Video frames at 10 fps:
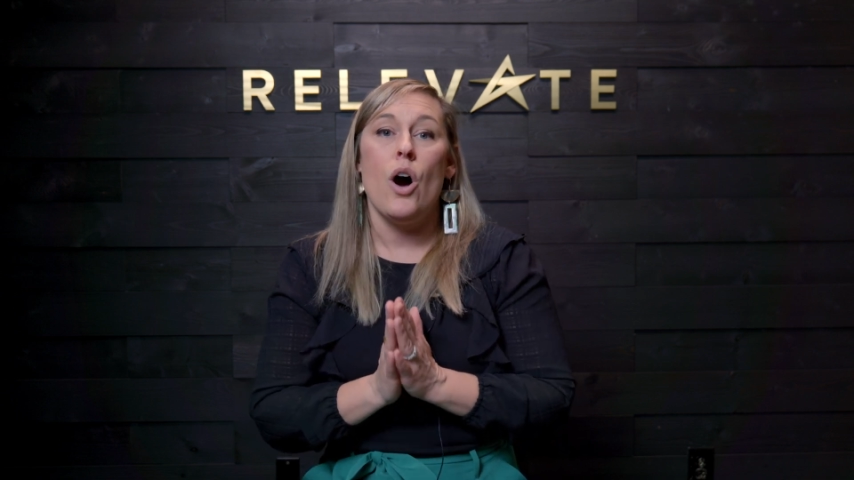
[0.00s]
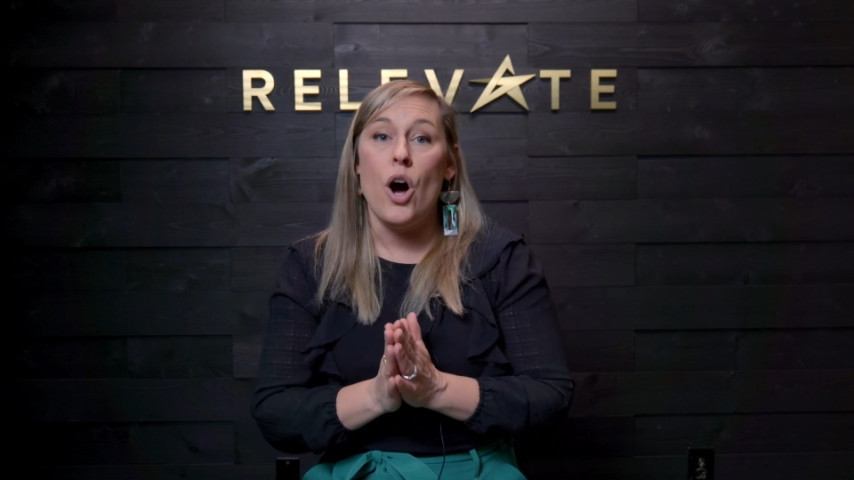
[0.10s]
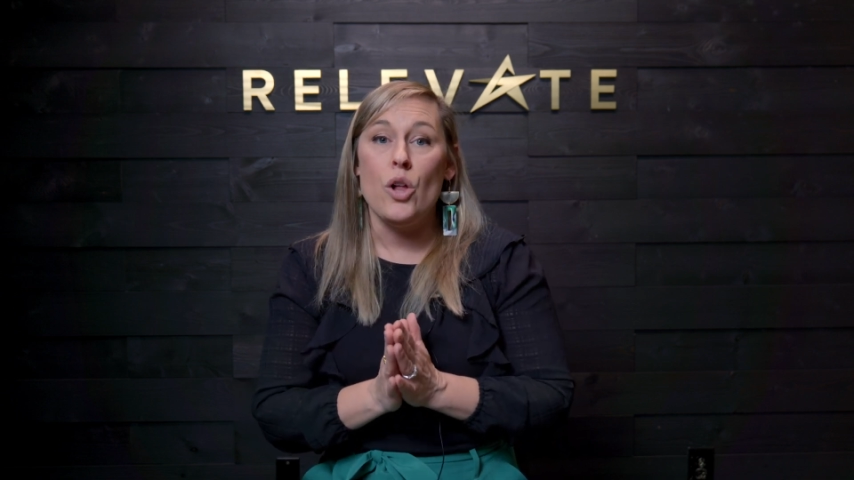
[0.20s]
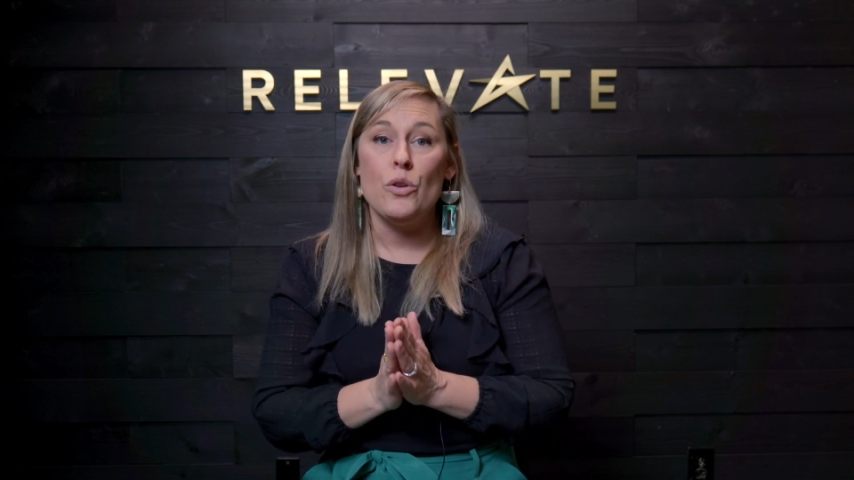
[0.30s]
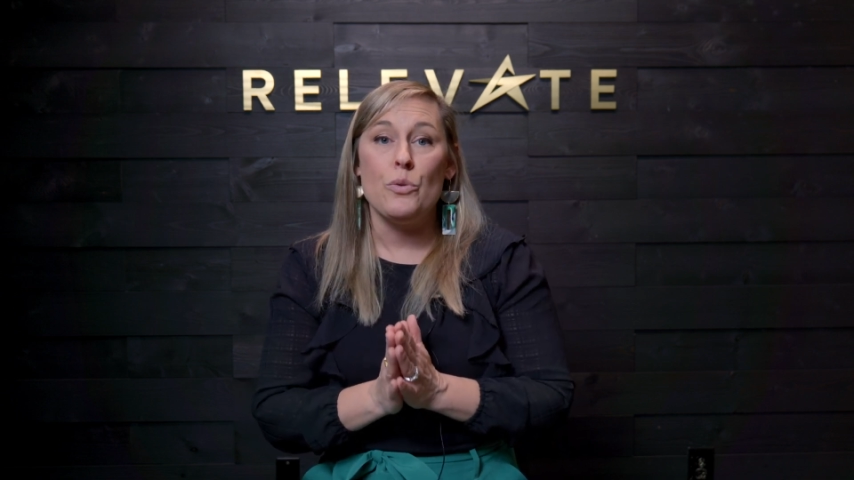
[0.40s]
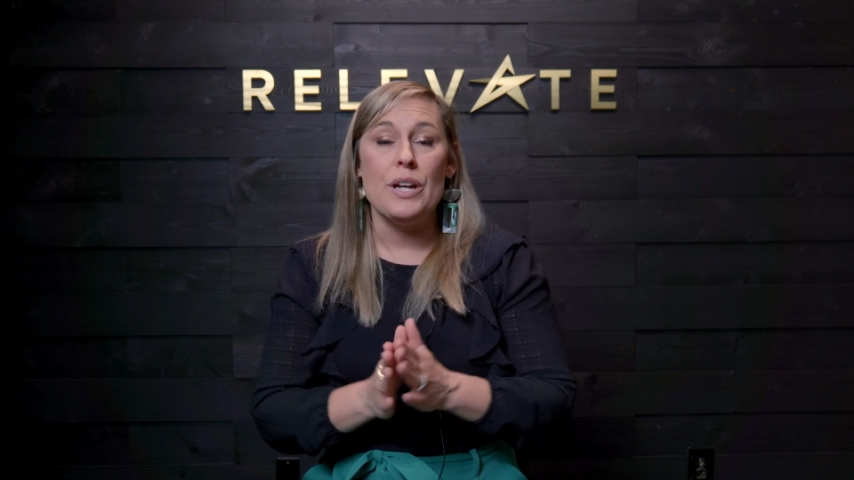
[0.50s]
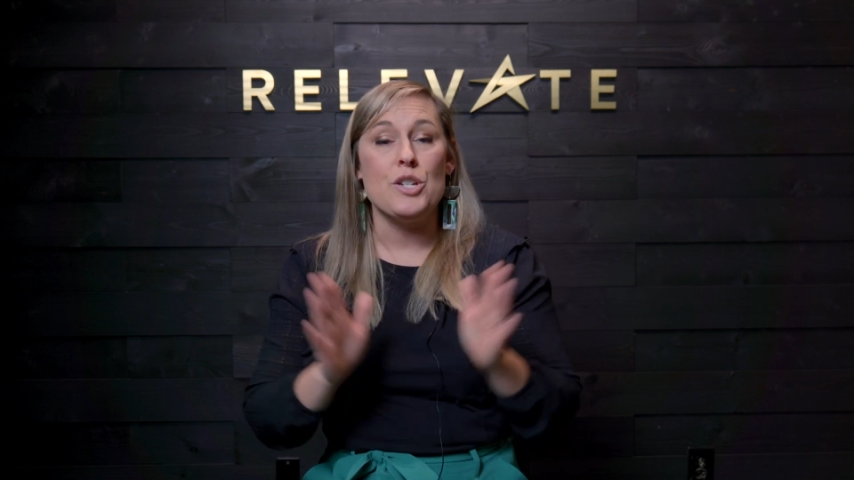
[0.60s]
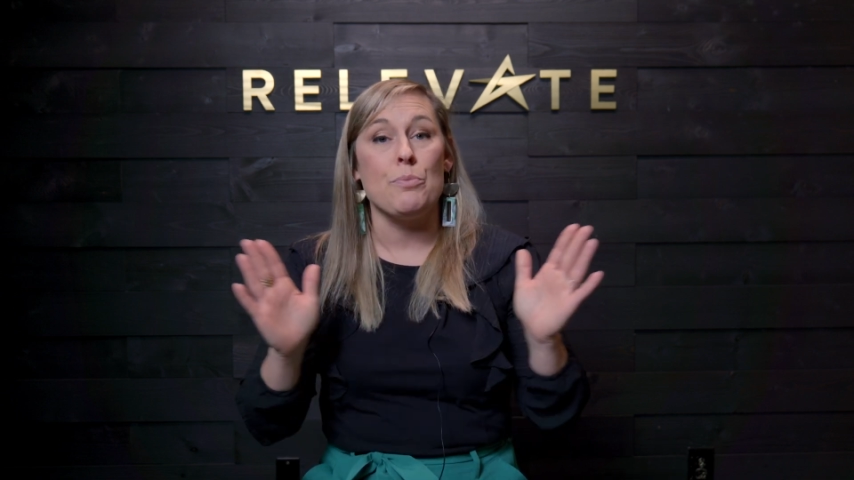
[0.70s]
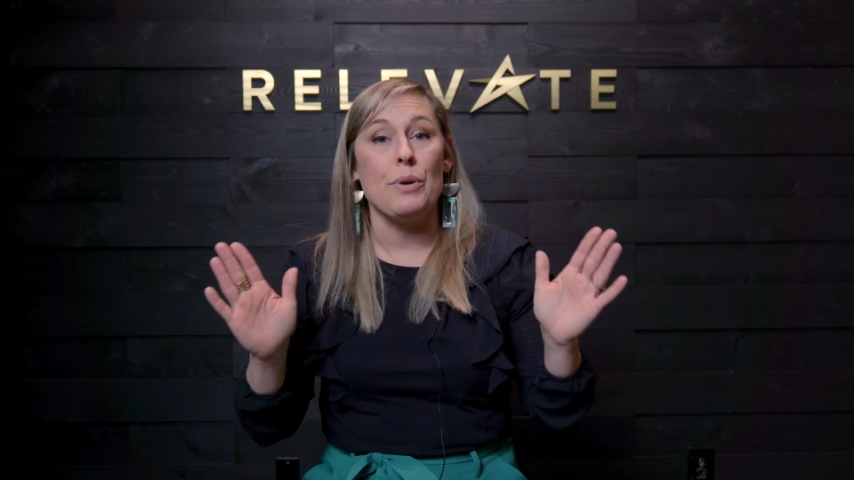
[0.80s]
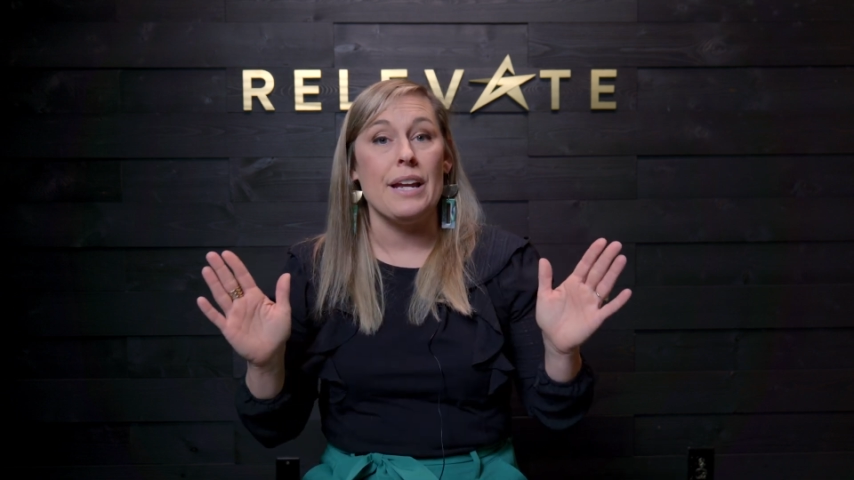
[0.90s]
all of
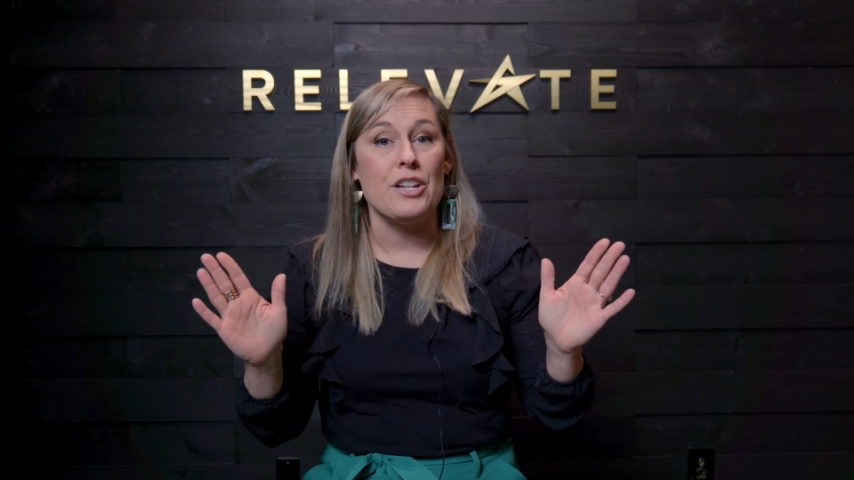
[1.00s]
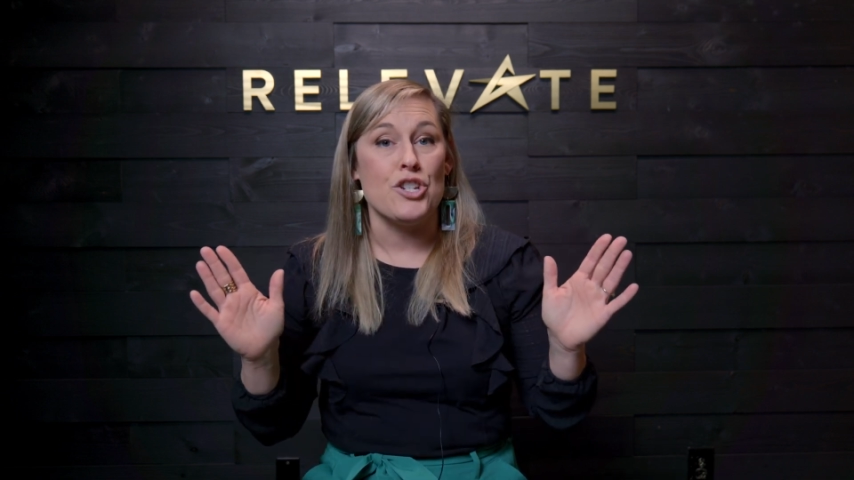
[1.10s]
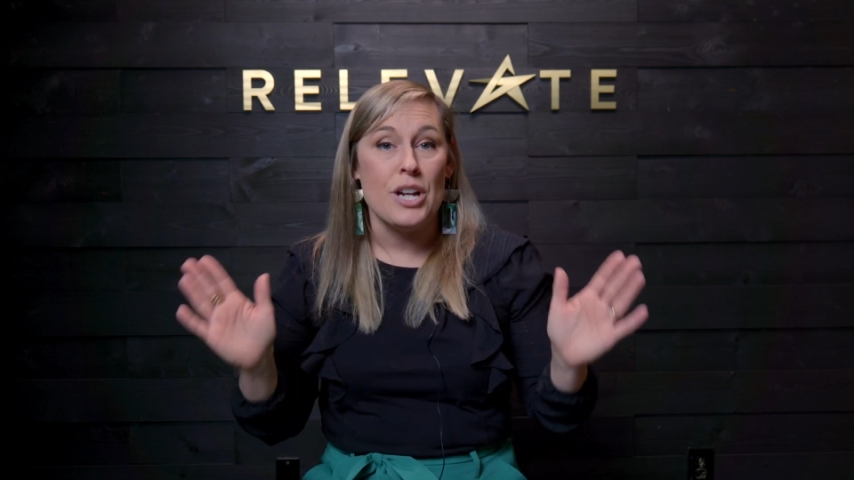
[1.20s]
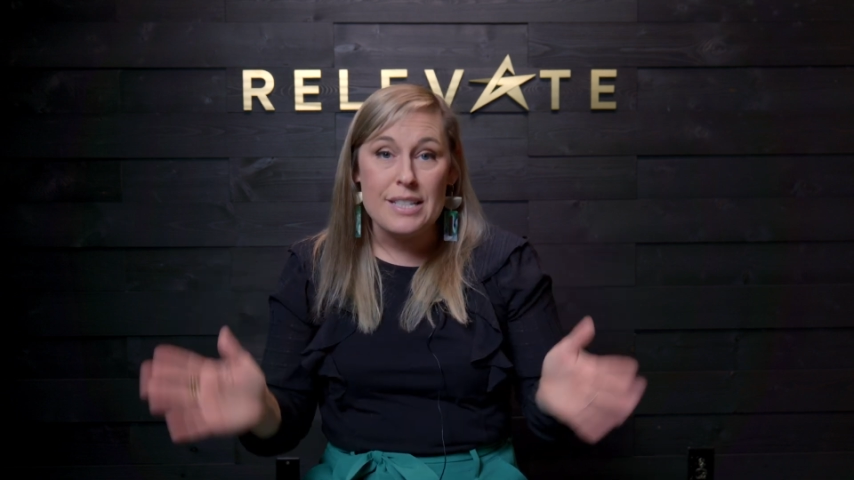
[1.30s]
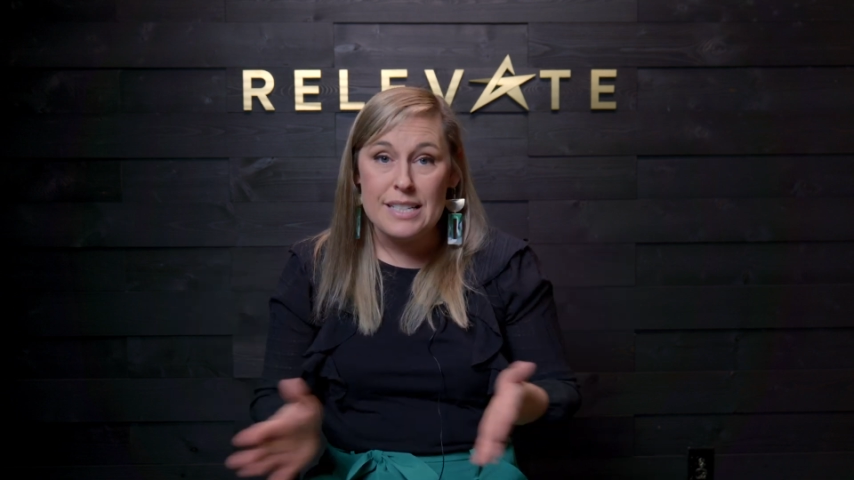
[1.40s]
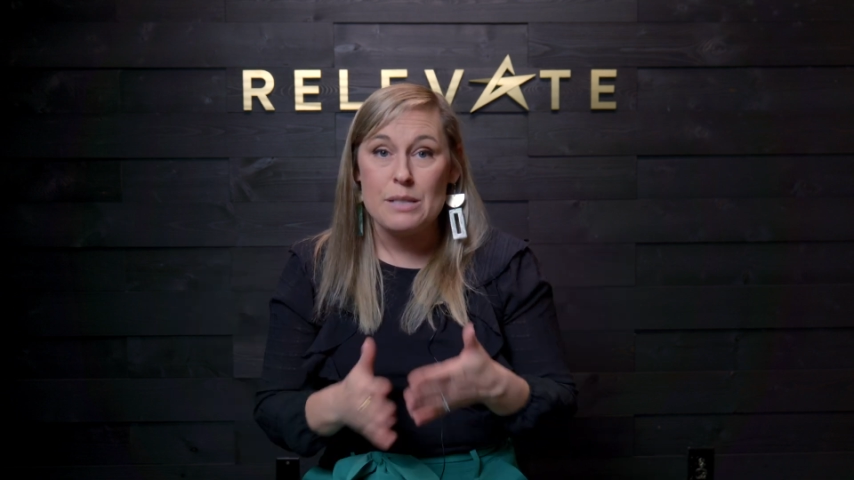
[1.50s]
which bring just